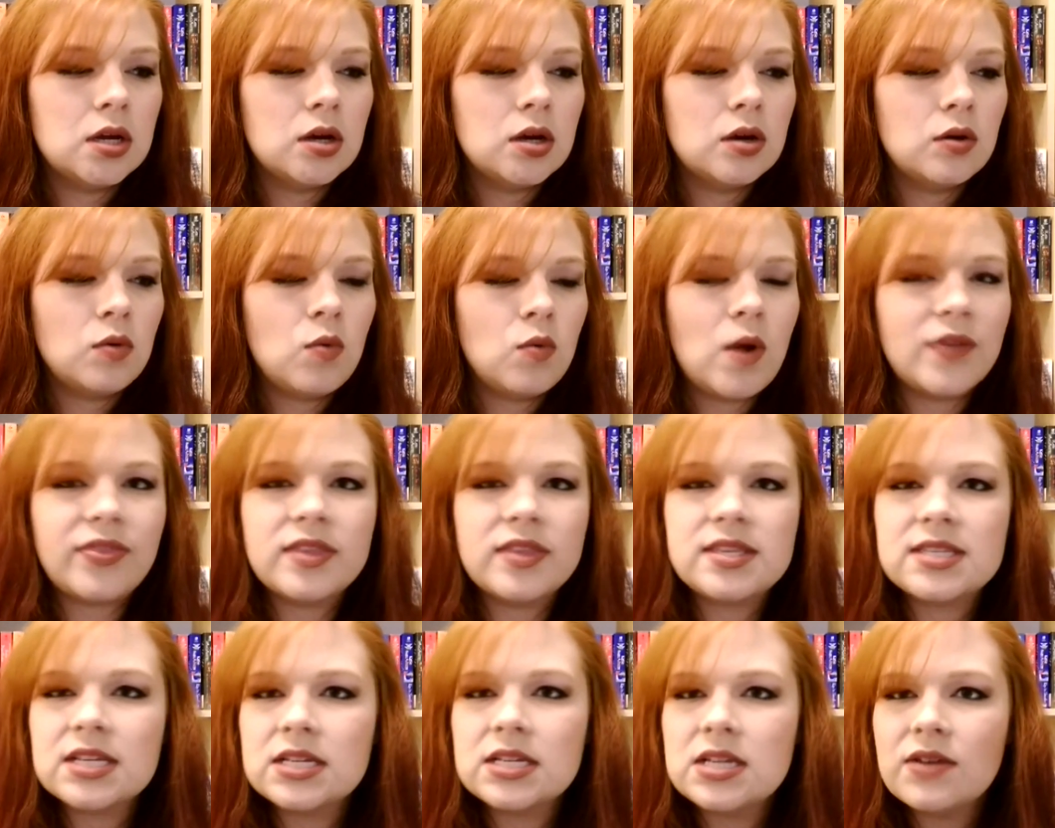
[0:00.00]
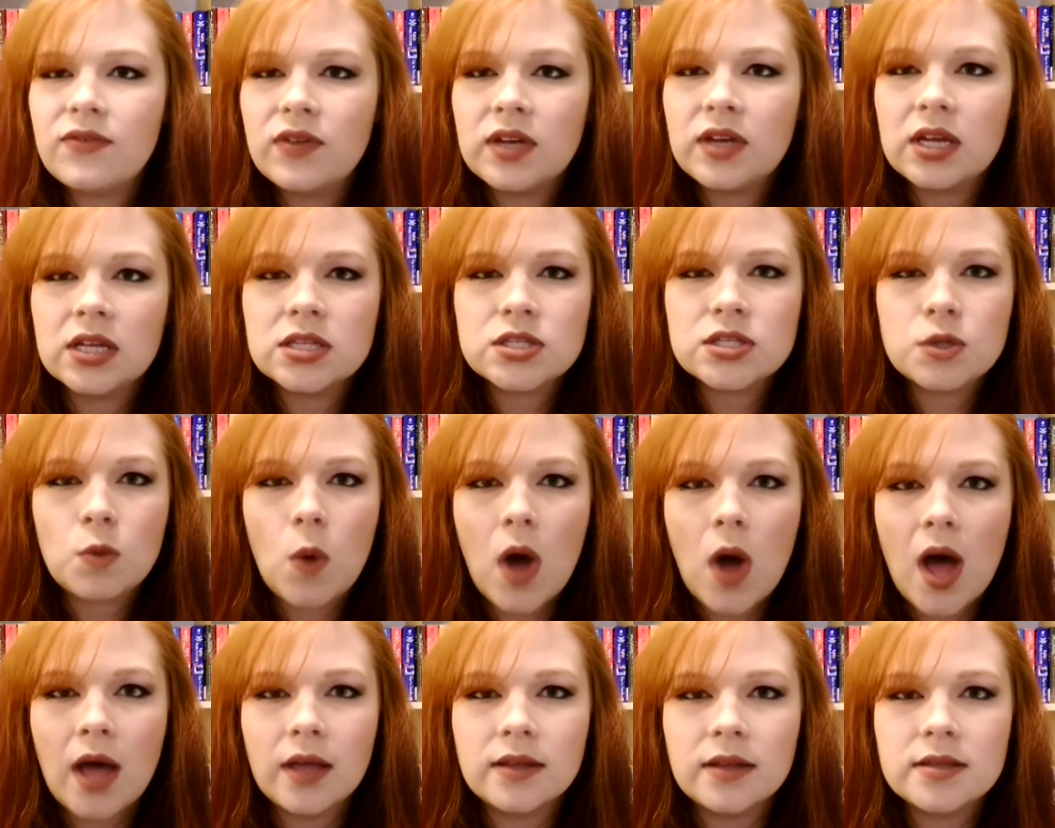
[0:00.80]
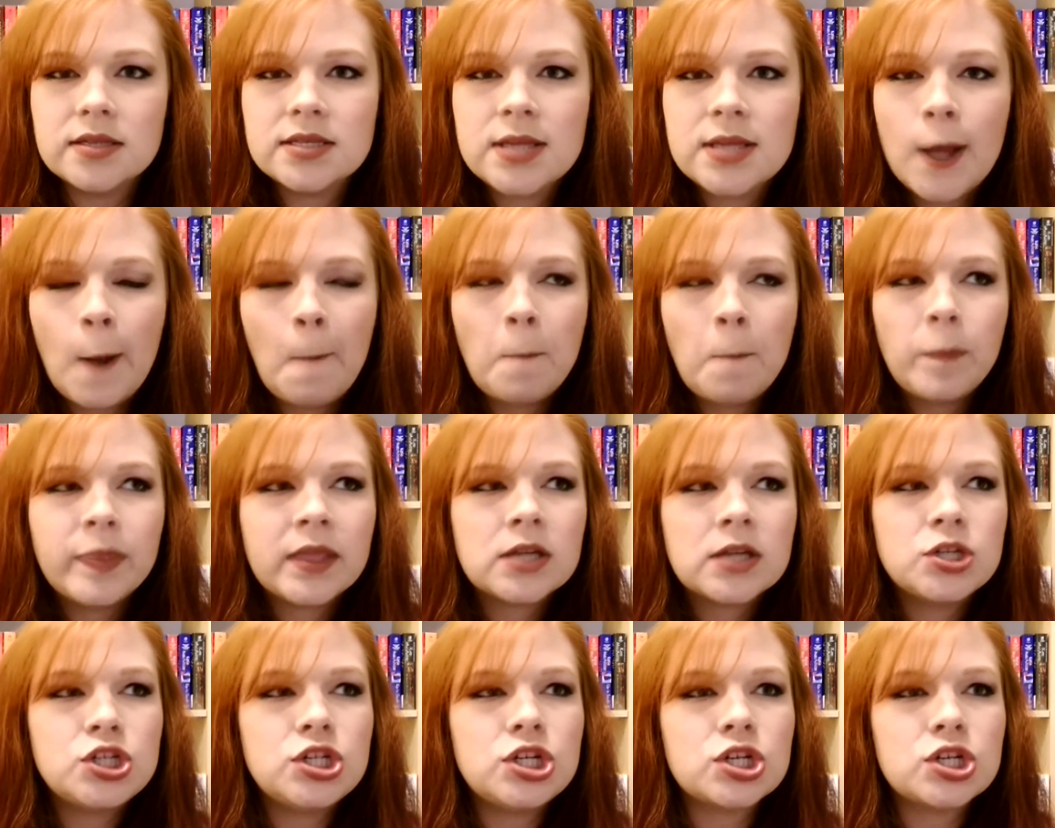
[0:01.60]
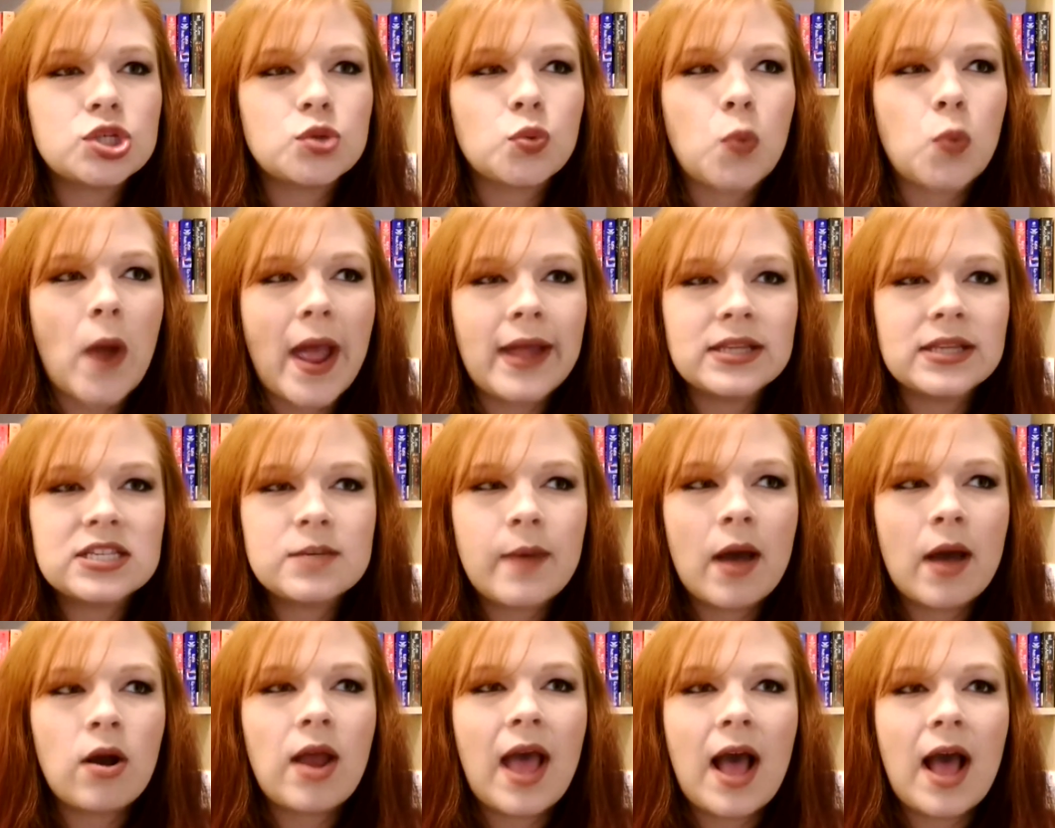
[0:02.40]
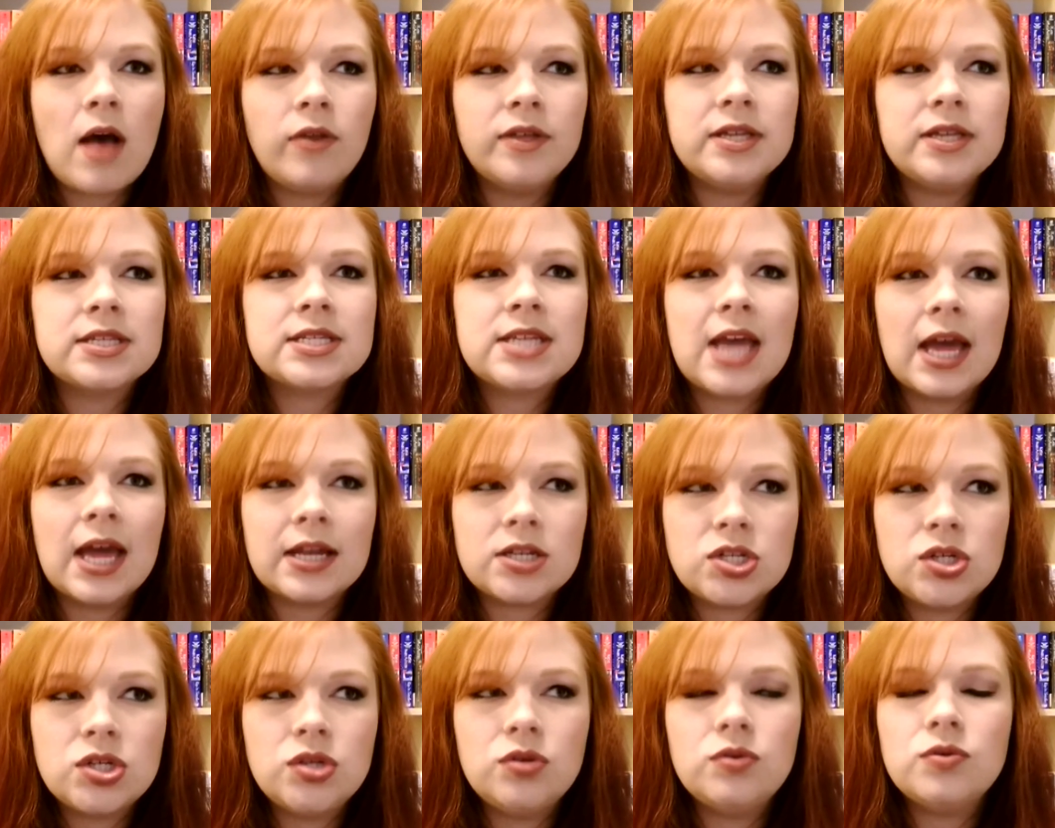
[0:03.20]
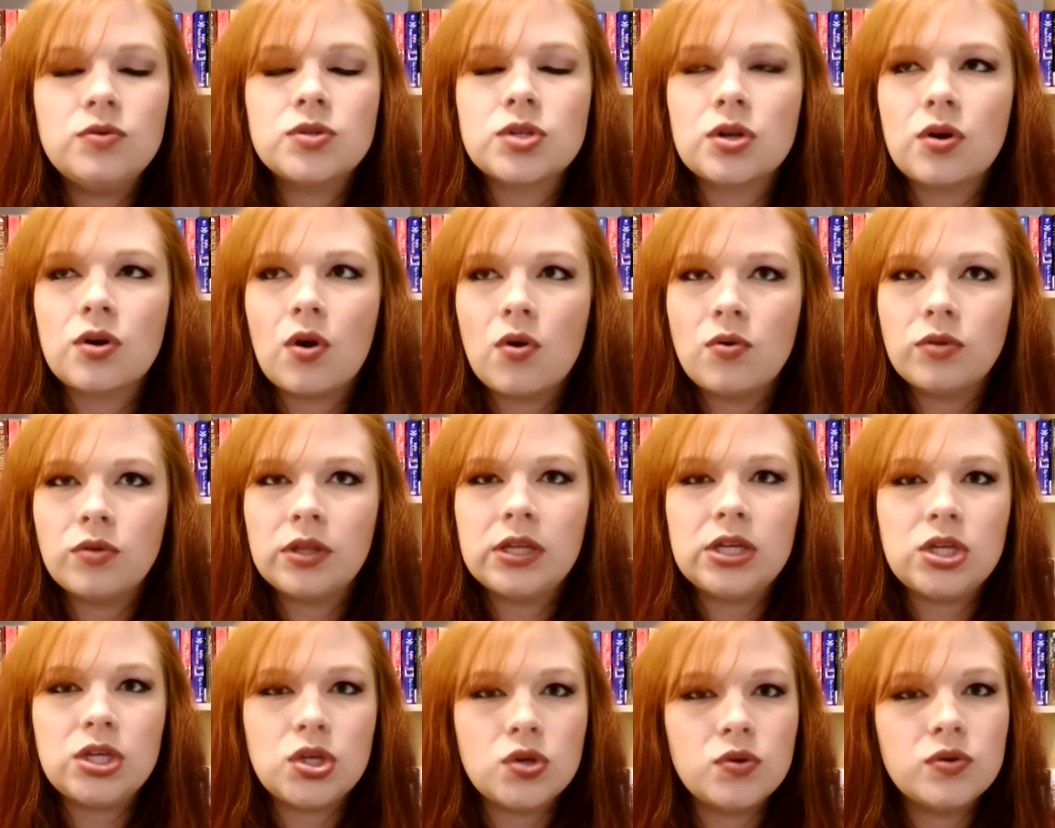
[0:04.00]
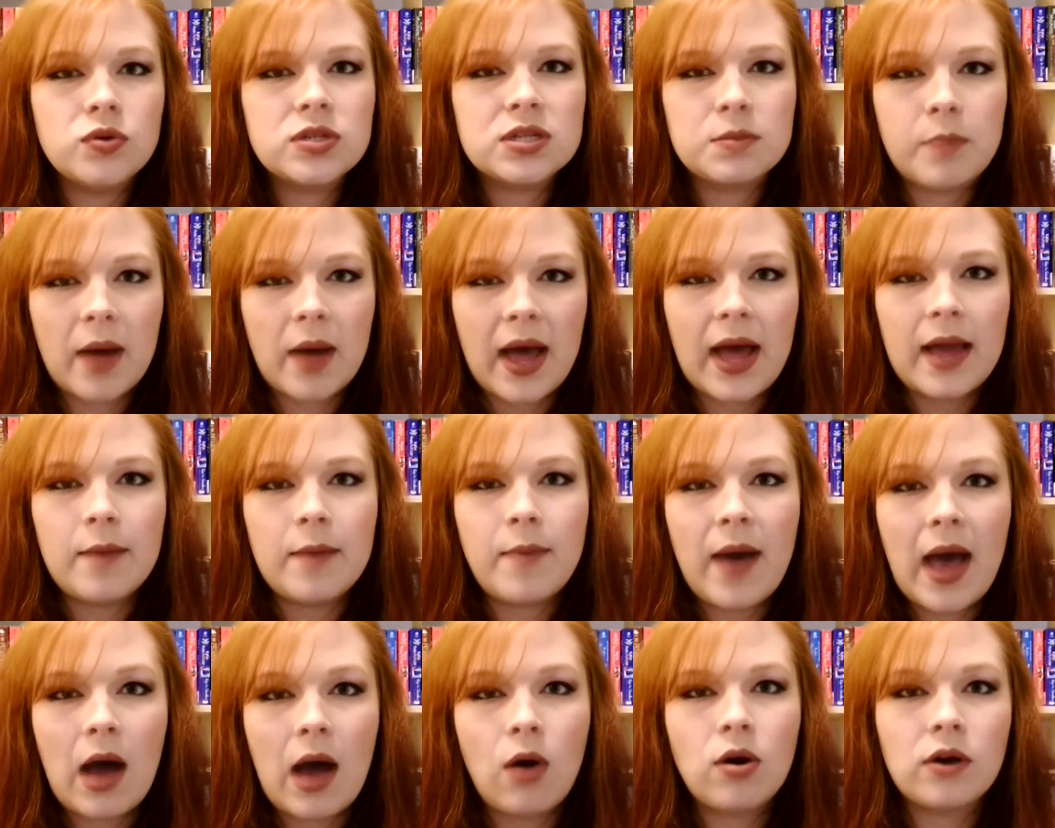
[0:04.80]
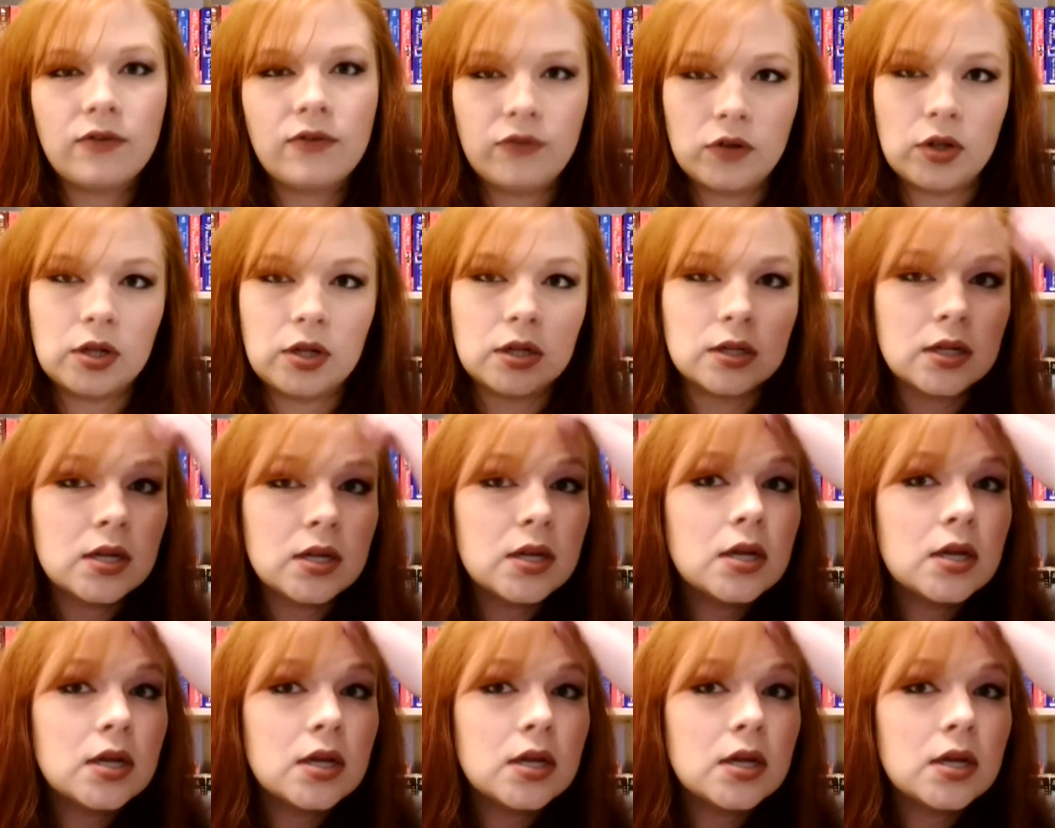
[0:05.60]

what the significance was. She just rants about how these tattoos are only used by powerful